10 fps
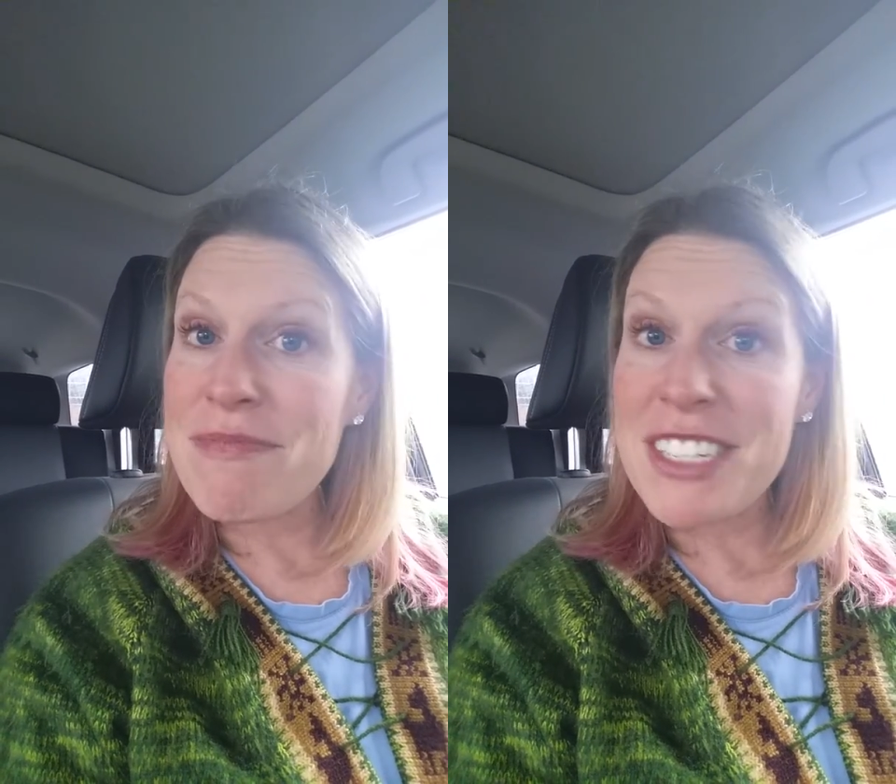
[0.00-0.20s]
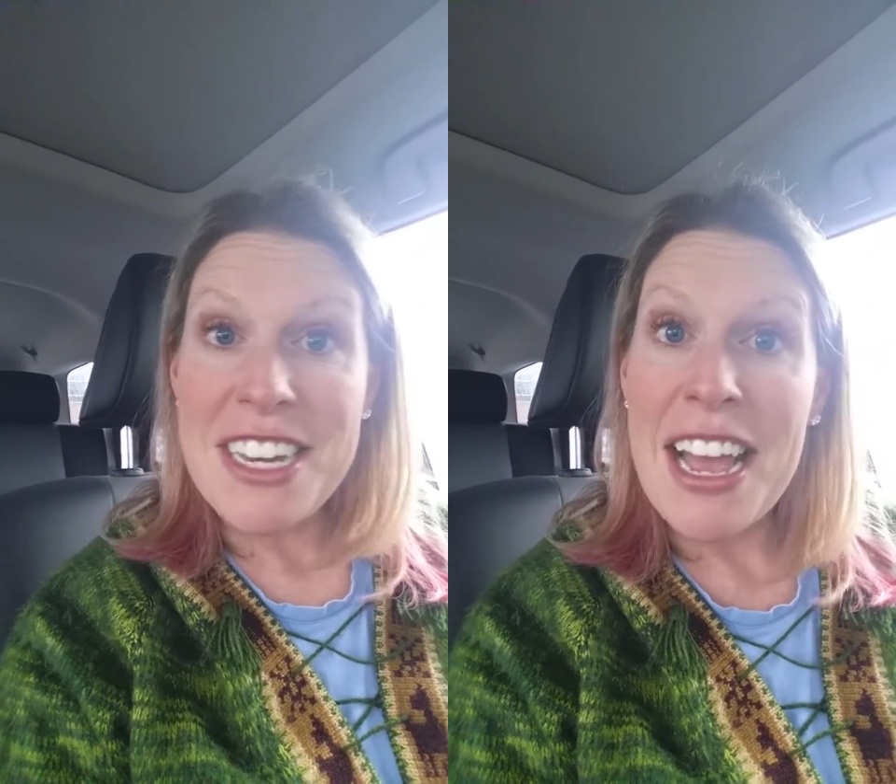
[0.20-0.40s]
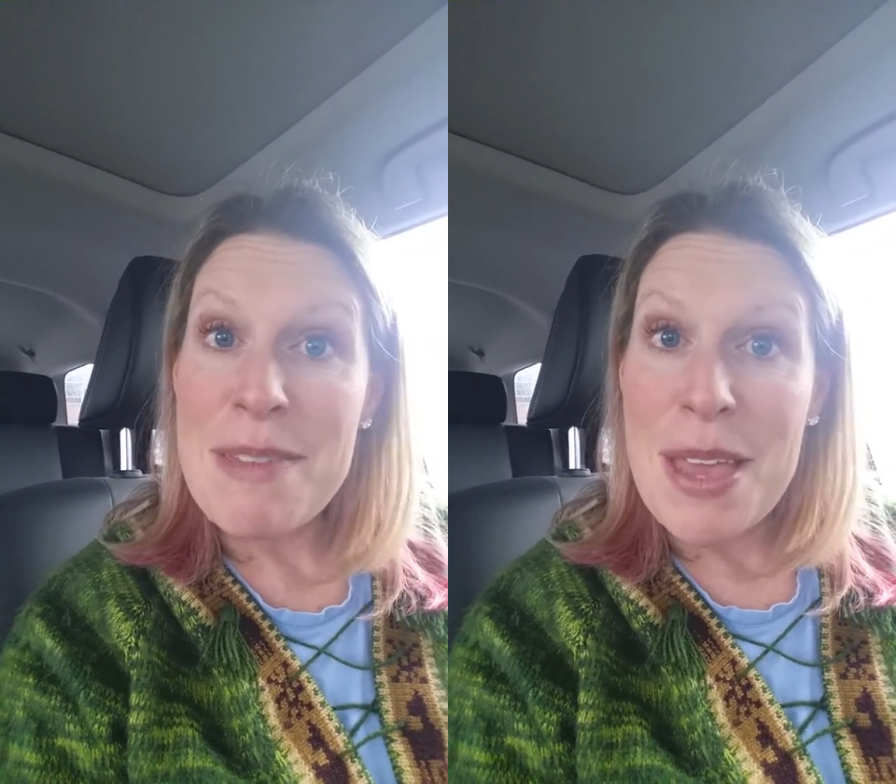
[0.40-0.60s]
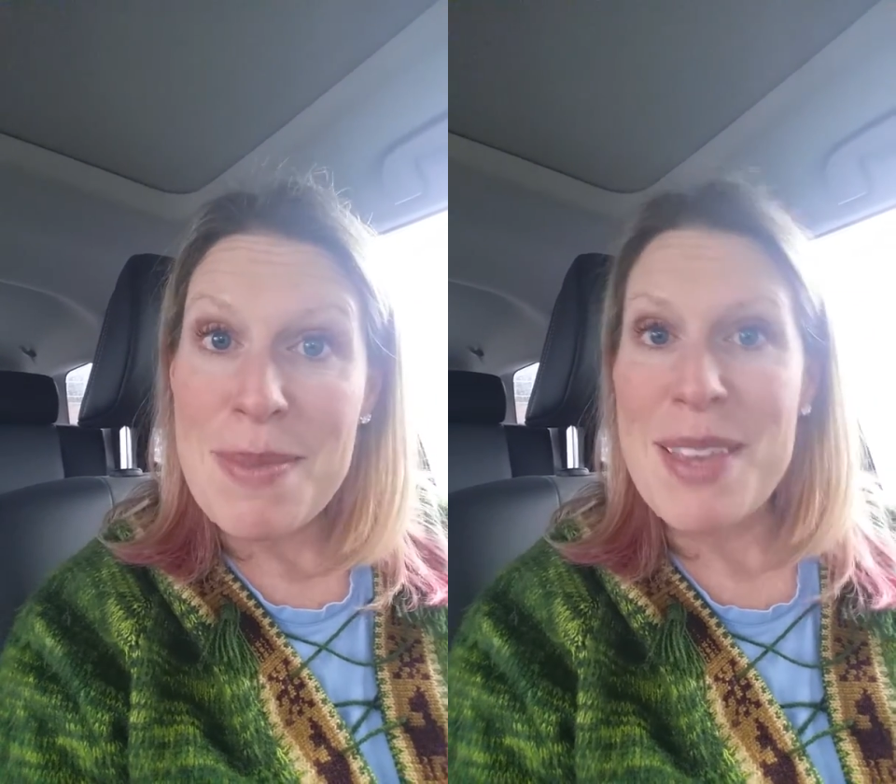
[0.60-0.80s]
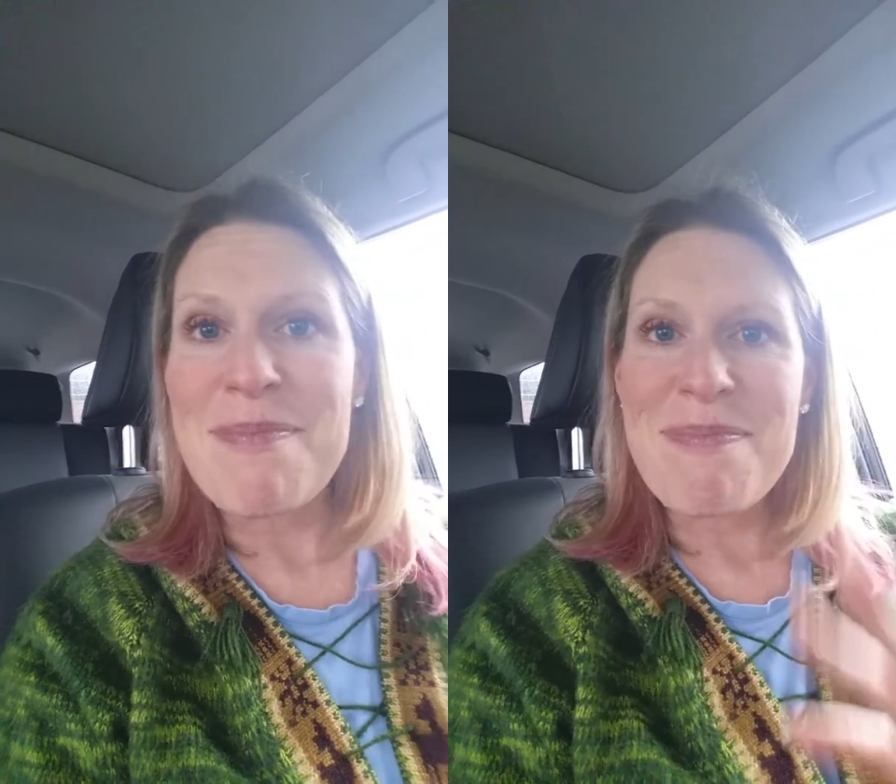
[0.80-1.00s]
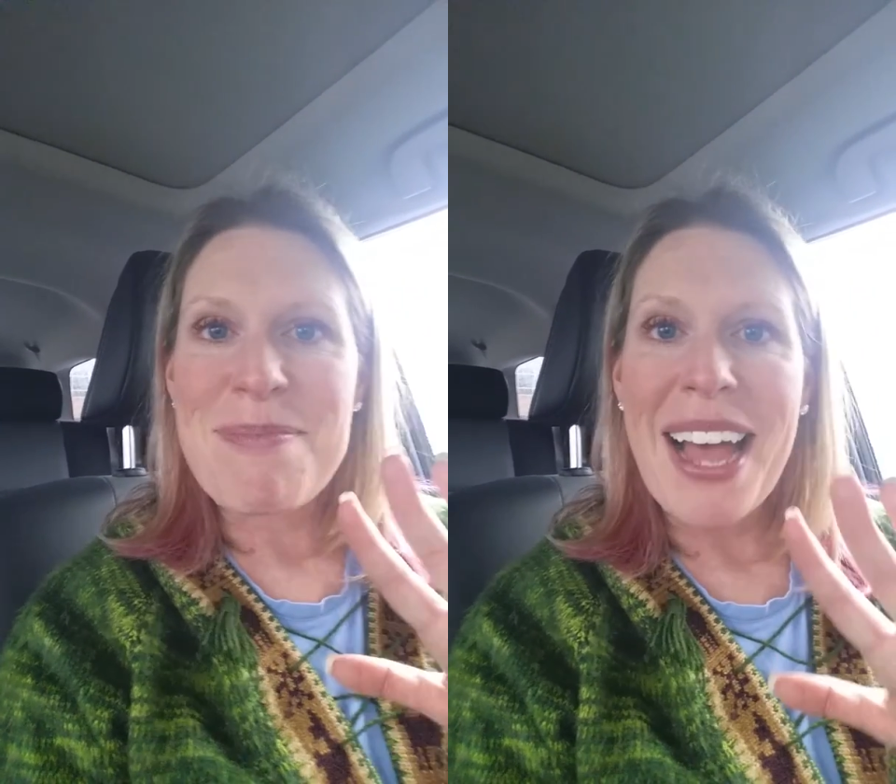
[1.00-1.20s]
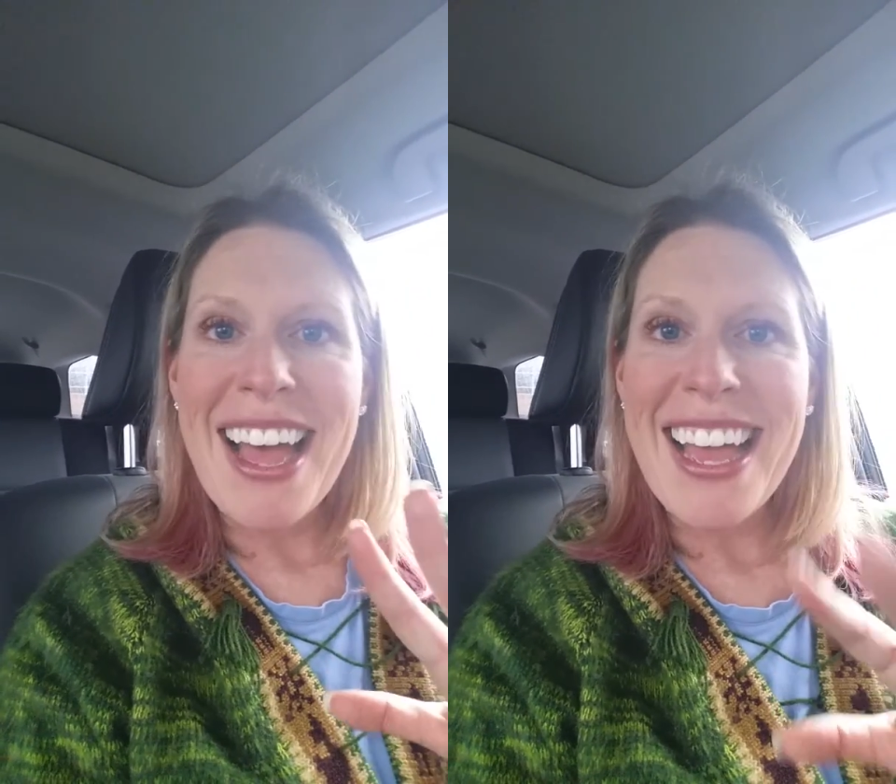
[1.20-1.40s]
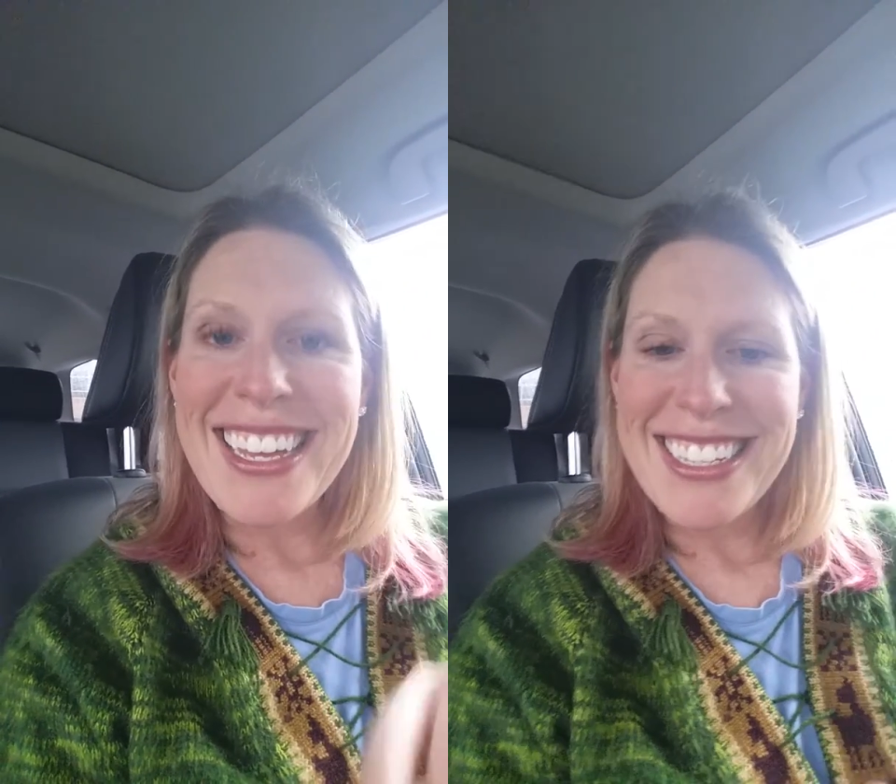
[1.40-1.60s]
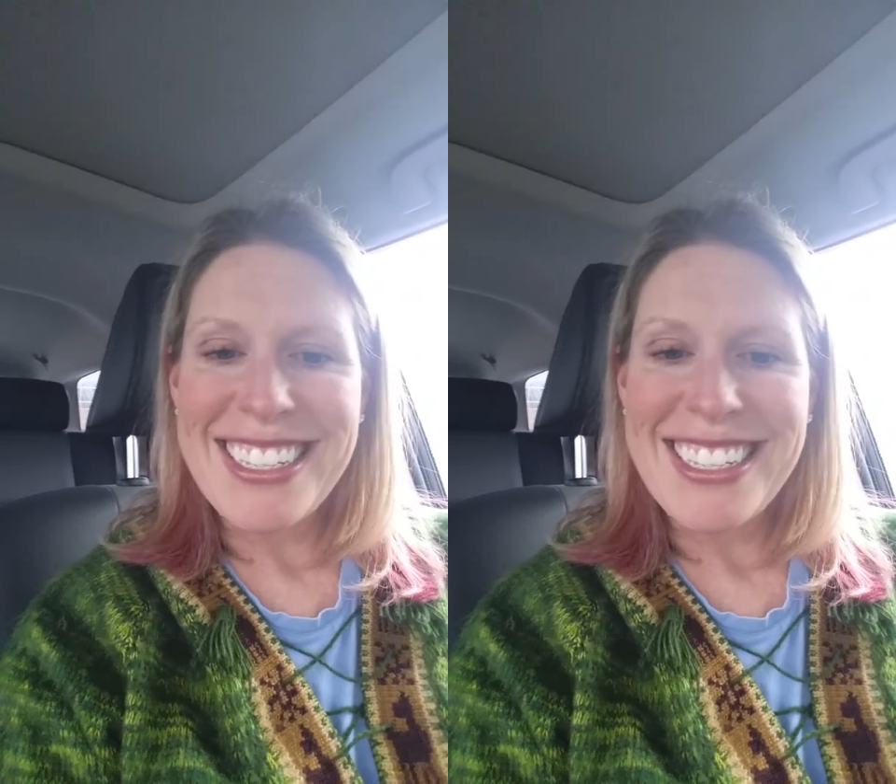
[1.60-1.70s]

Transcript: tonight, maybe. Bye.